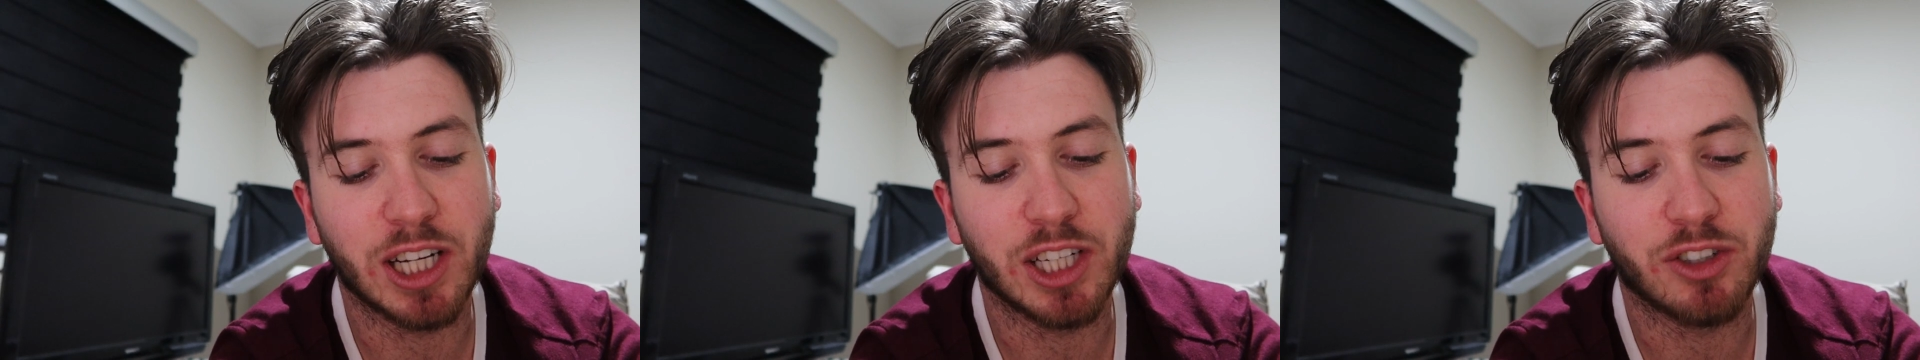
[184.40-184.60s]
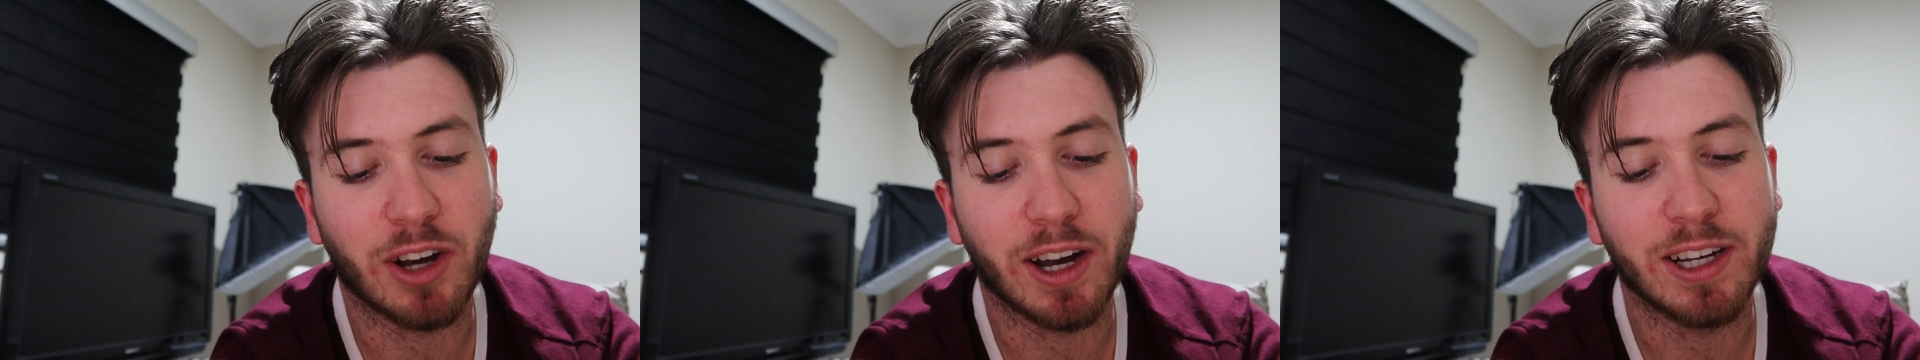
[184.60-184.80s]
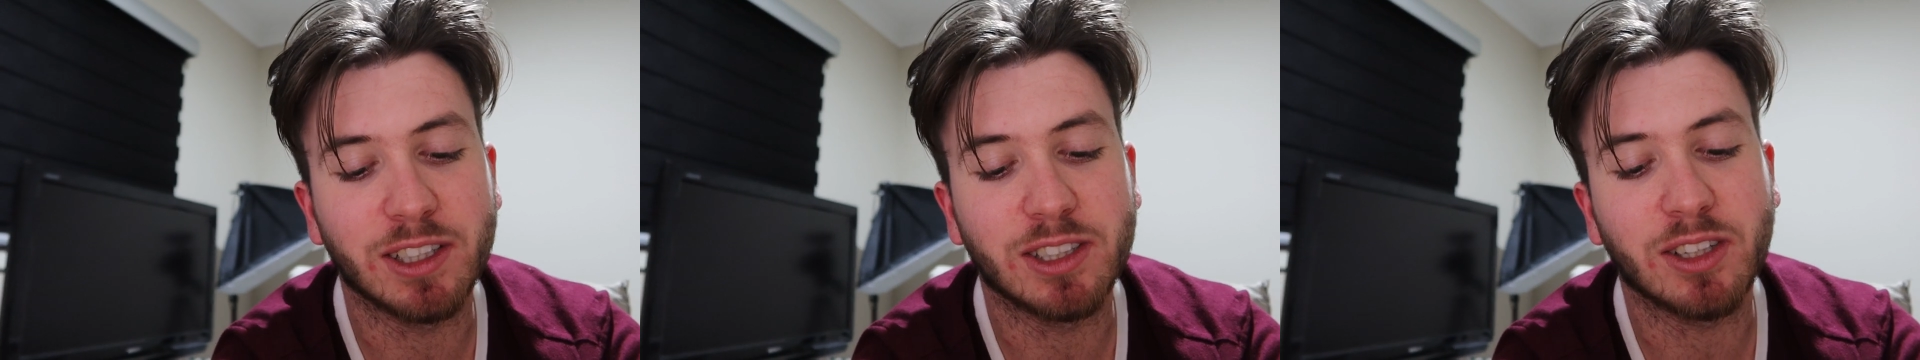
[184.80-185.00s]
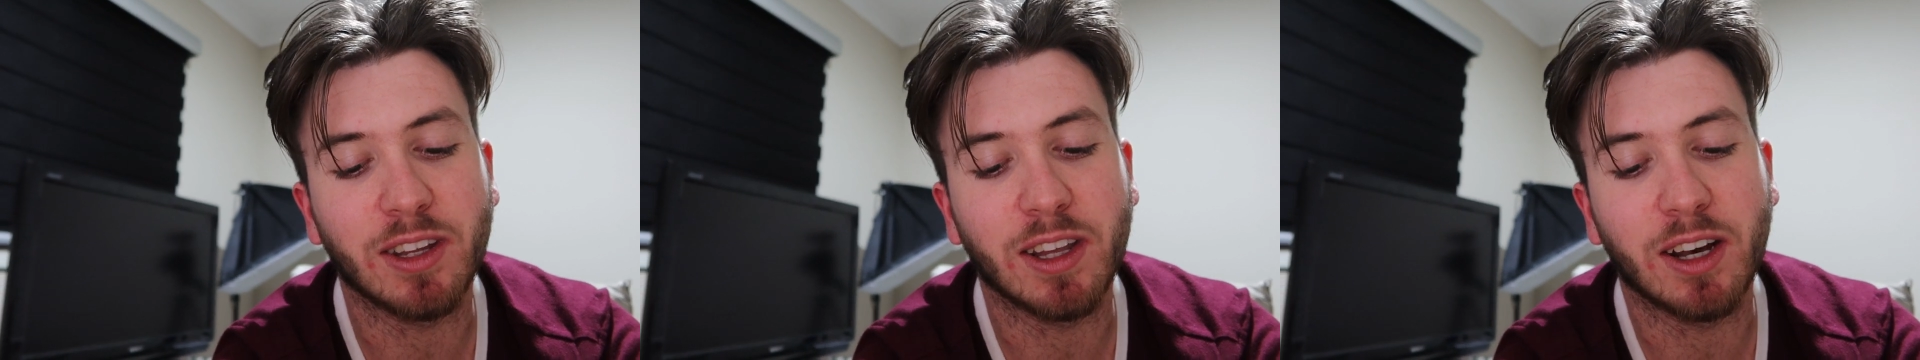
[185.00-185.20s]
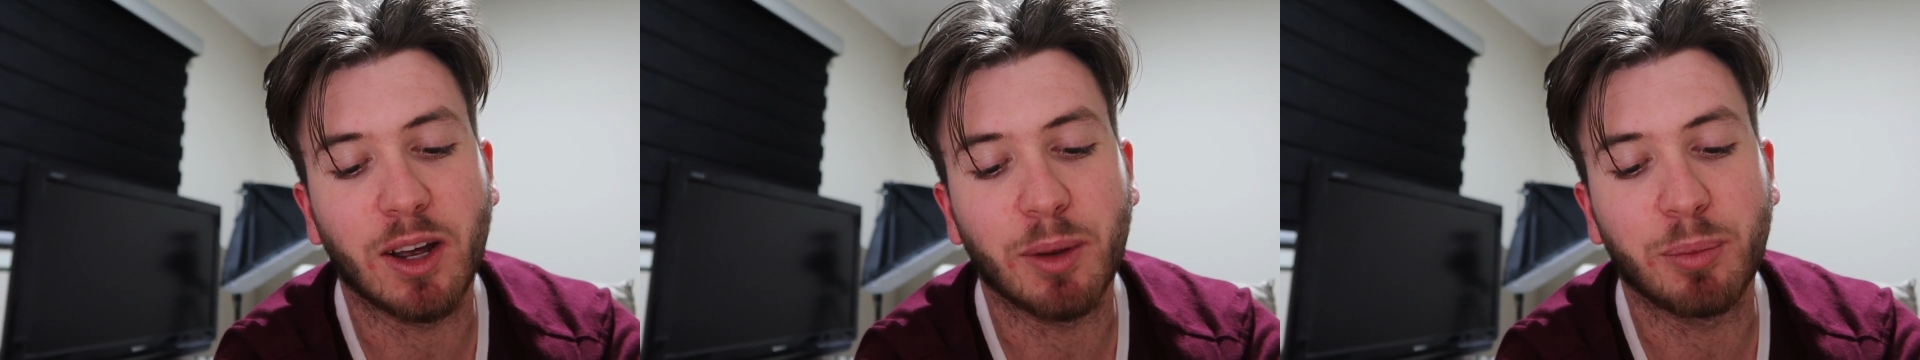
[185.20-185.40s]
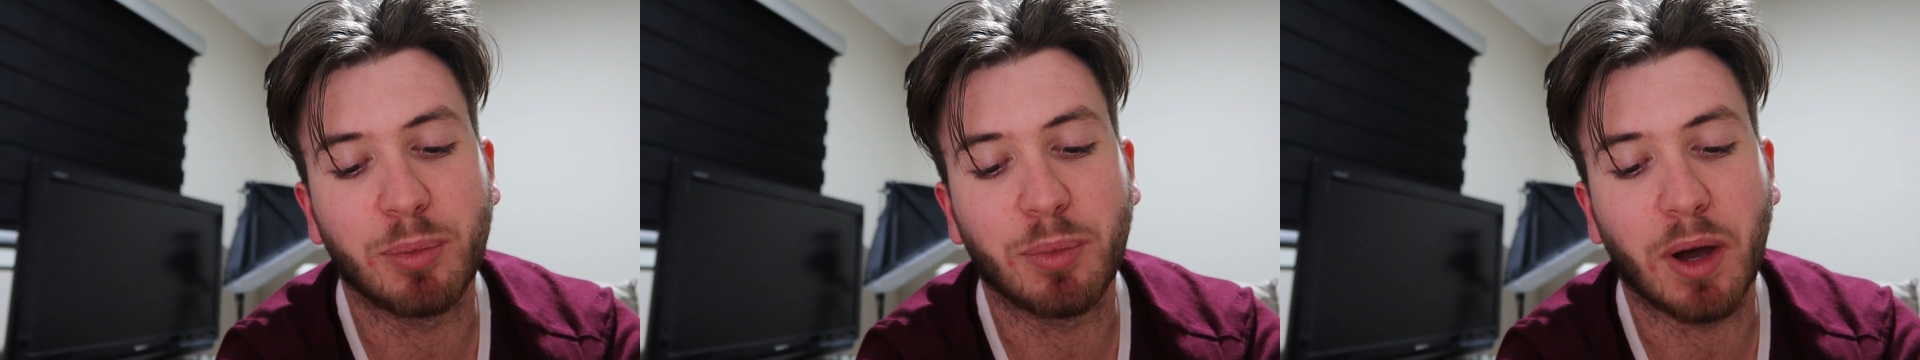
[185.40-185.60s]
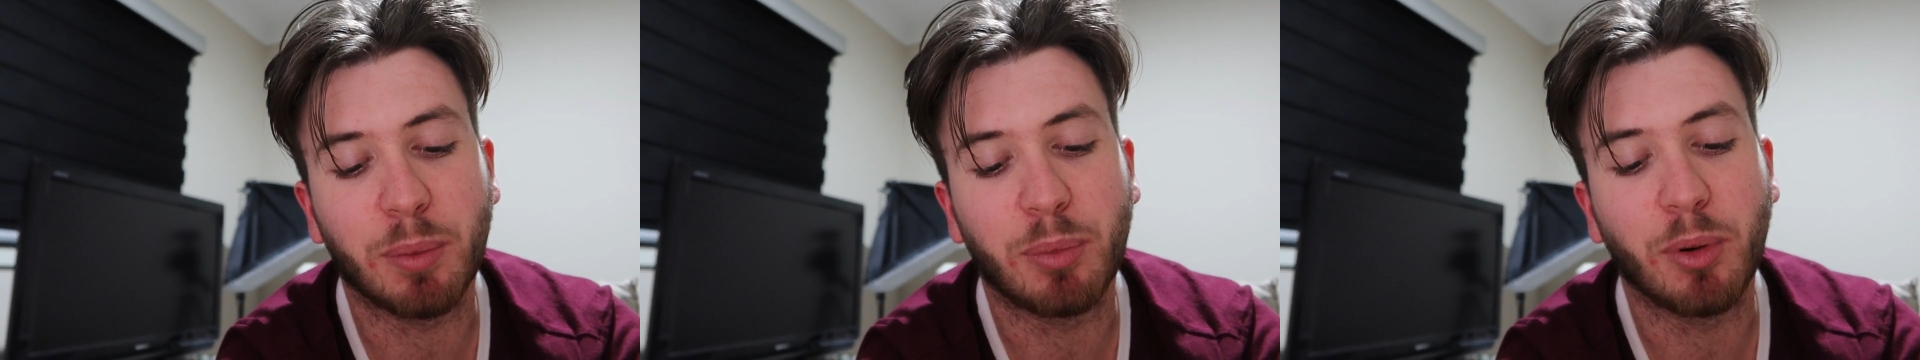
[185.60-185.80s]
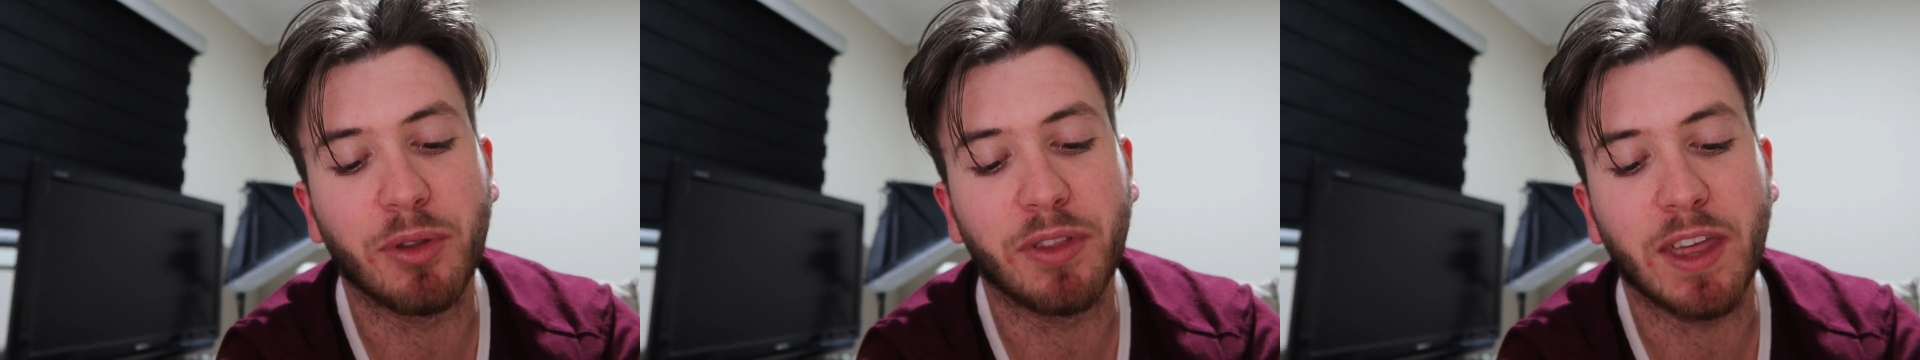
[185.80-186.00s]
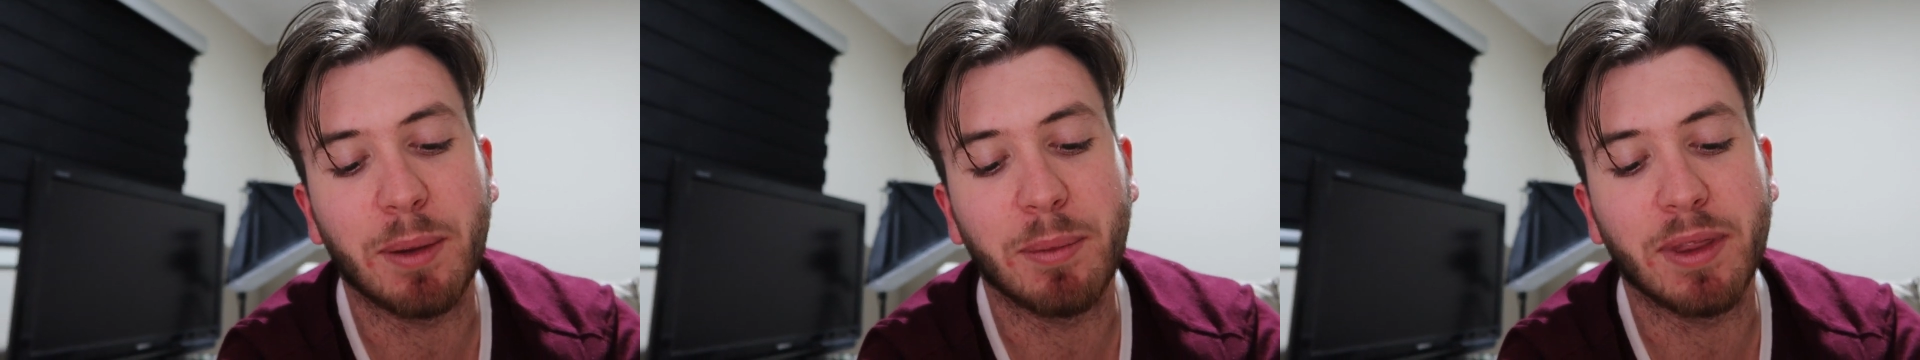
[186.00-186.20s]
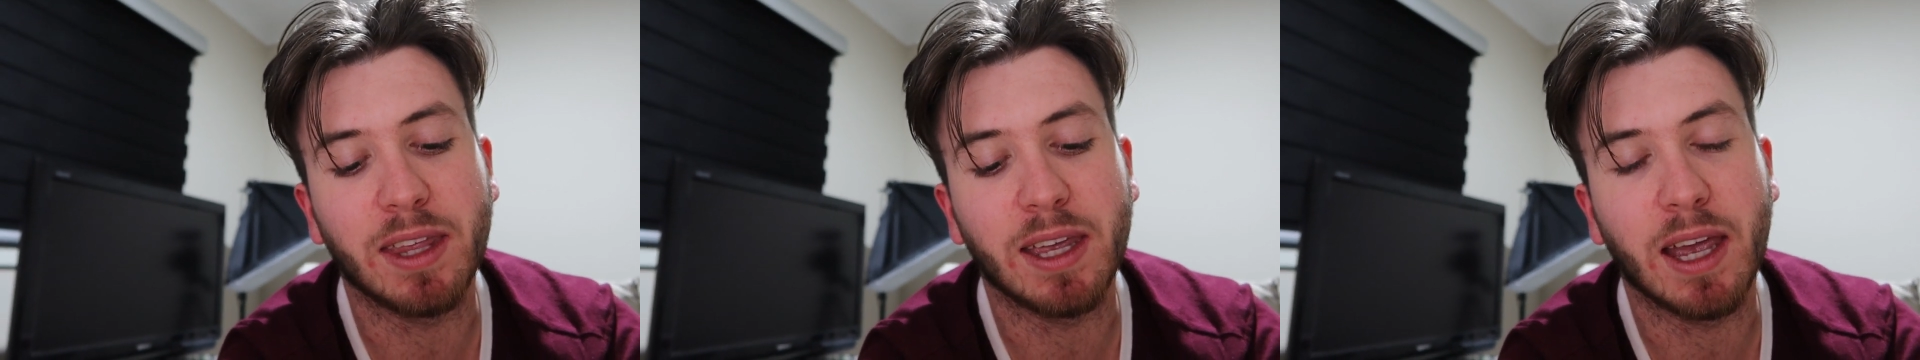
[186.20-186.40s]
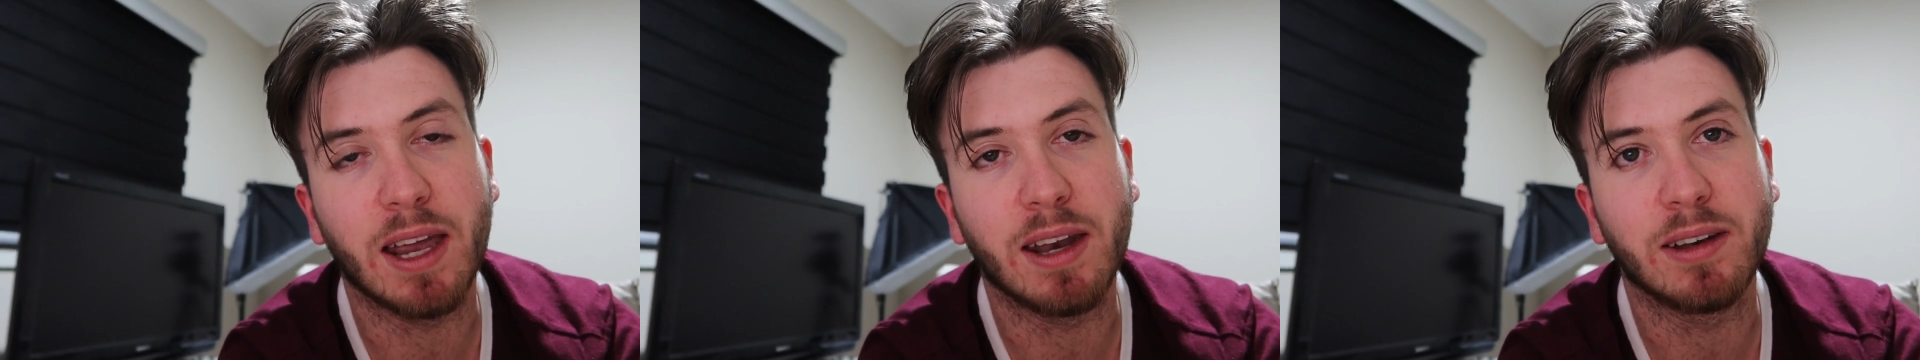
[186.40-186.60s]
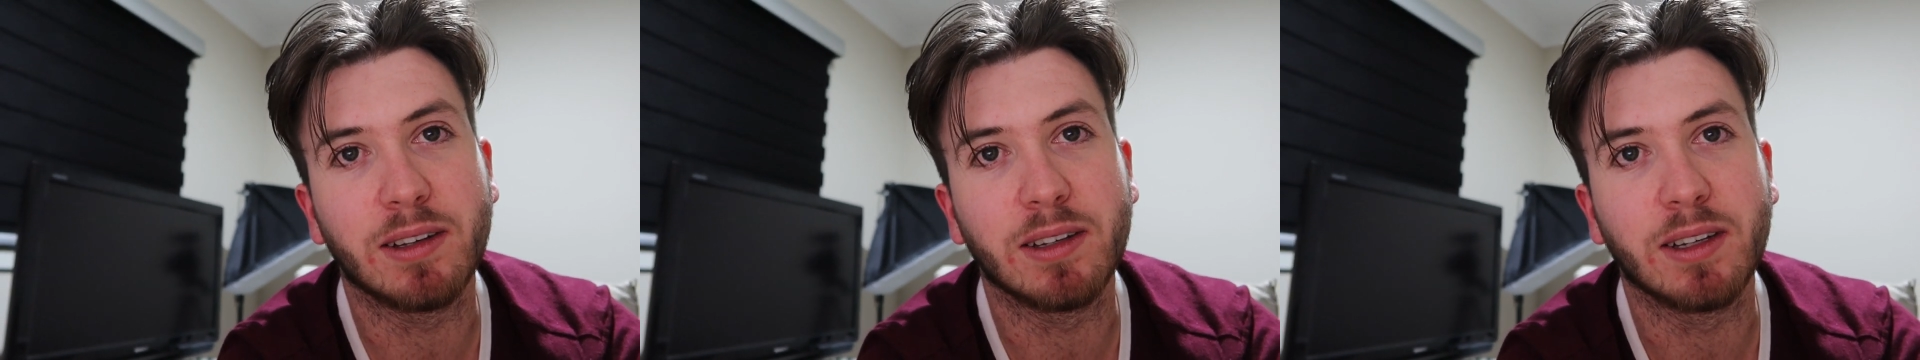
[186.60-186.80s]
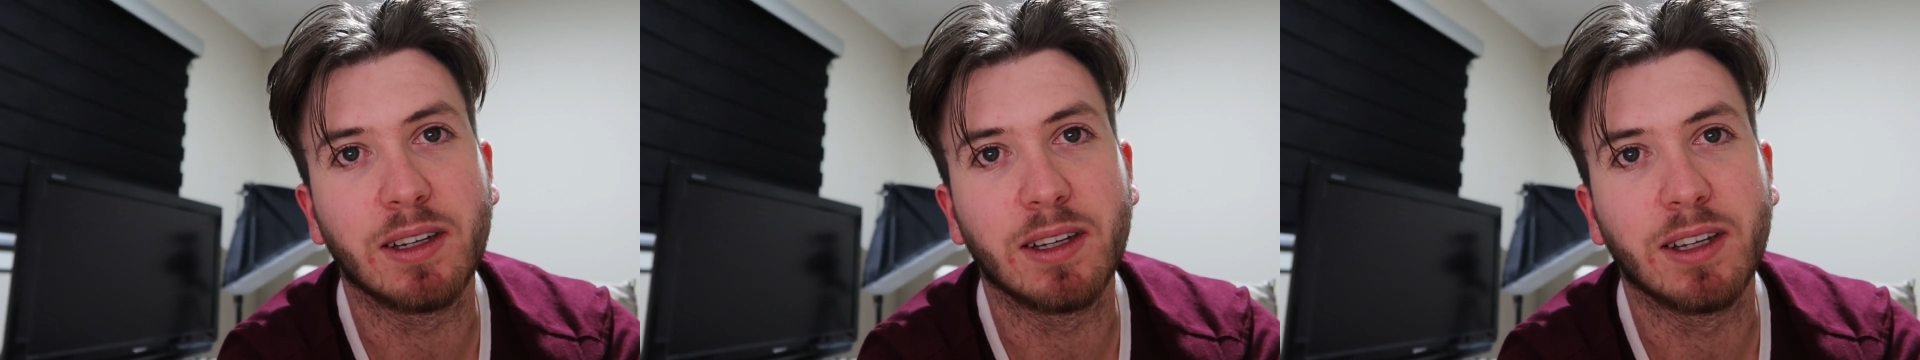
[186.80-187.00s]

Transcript: G trains. so then I, I put them at the end.